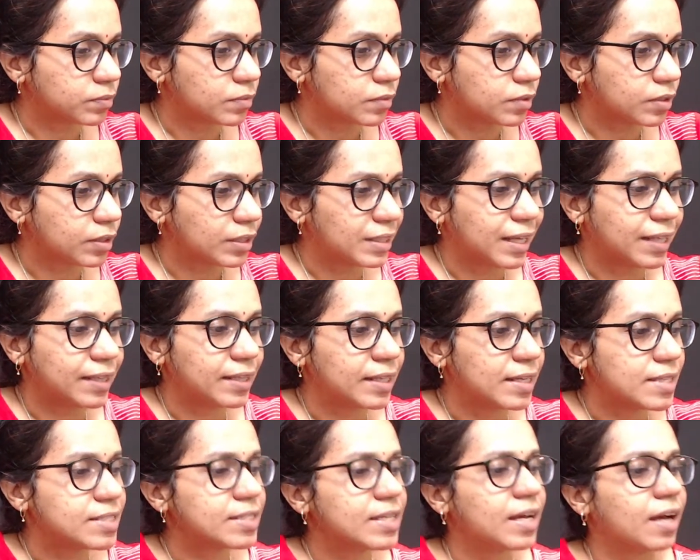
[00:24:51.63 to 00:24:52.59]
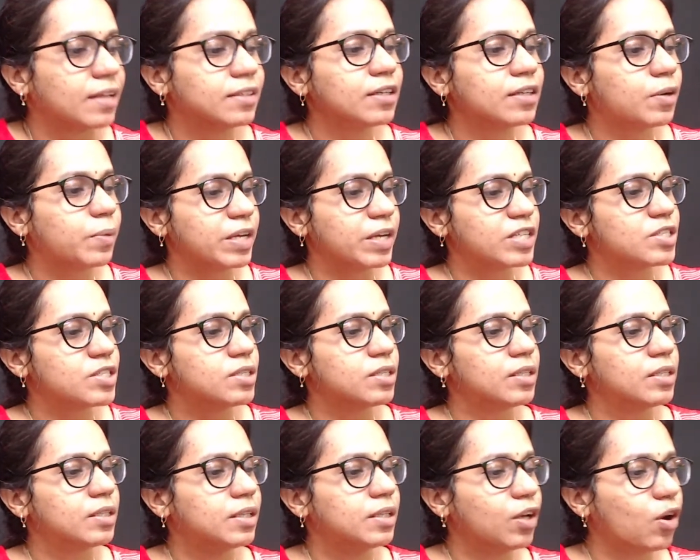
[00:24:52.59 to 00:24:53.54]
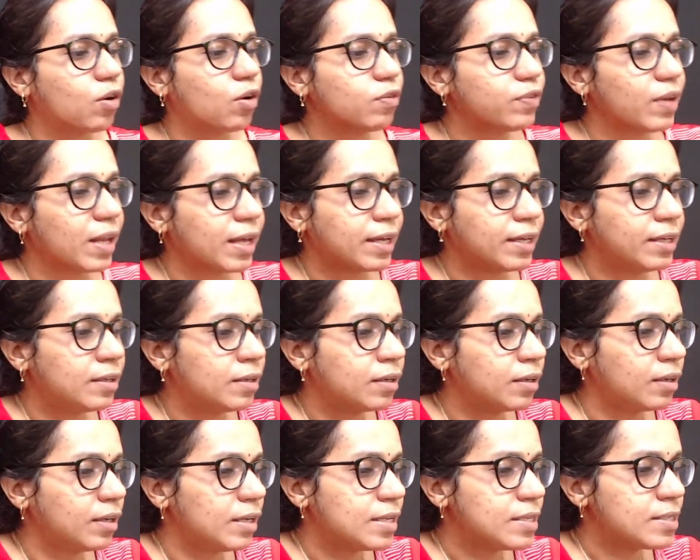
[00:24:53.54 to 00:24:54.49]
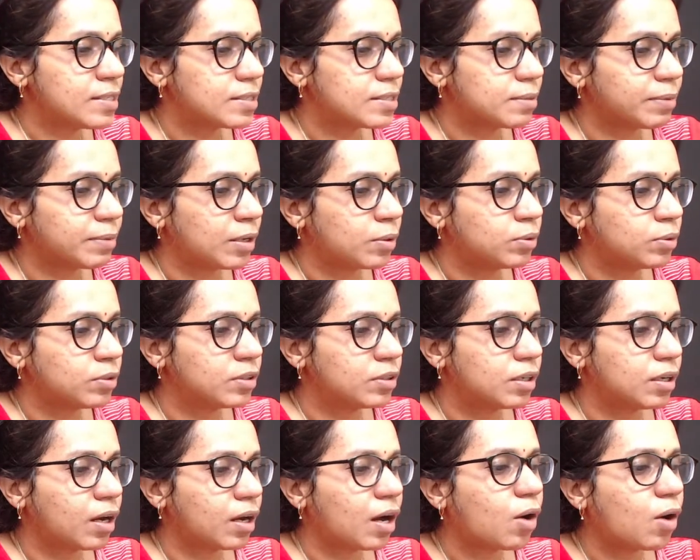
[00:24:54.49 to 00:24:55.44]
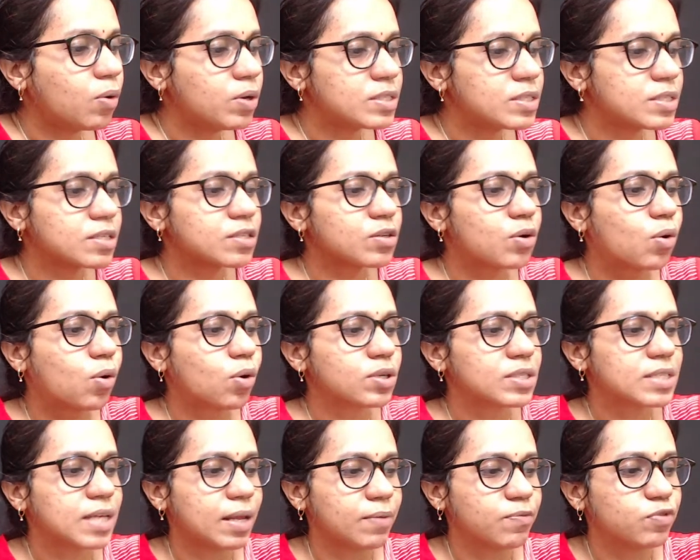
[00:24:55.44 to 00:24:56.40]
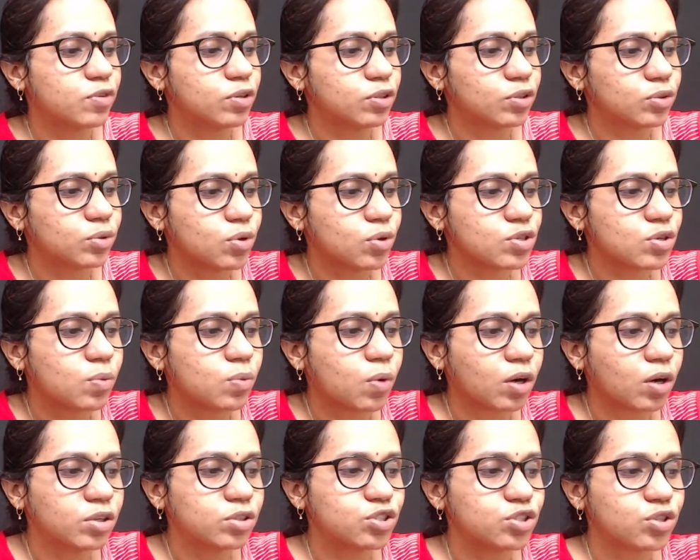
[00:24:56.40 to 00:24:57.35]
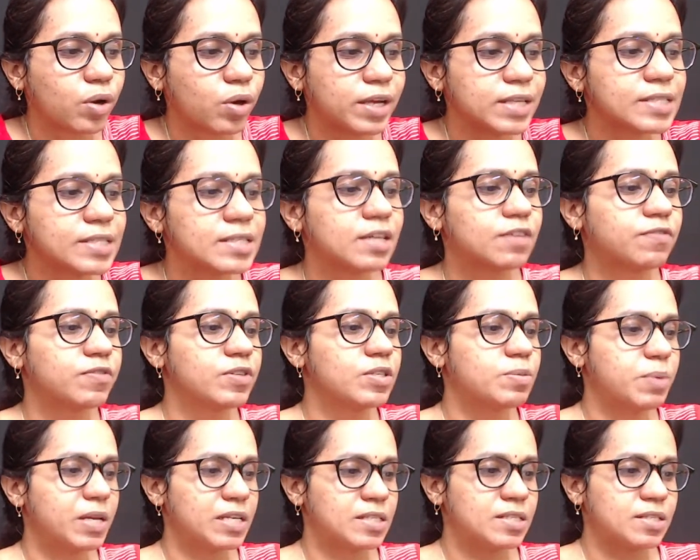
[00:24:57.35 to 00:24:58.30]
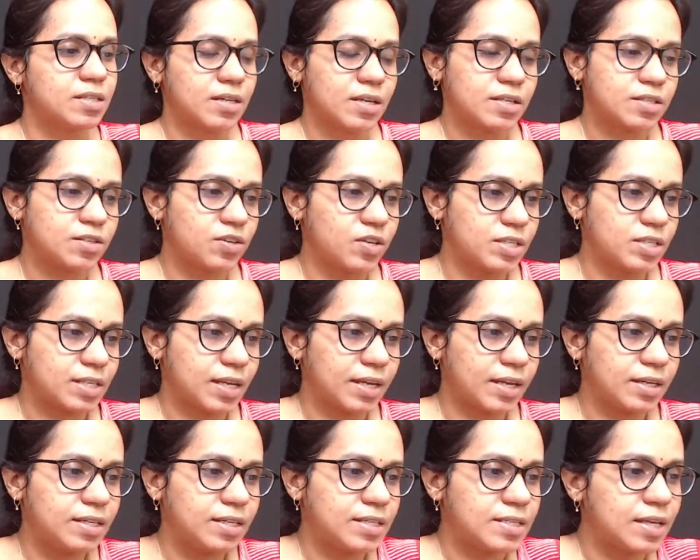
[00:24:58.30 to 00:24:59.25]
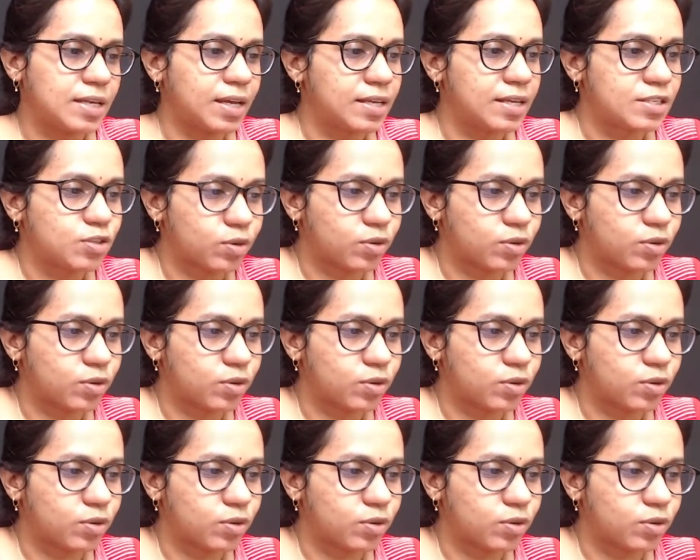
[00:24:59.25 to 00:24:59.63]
Then there's the other question in the offline list about how is this course helpful to those who want to join service-based industries like TCS or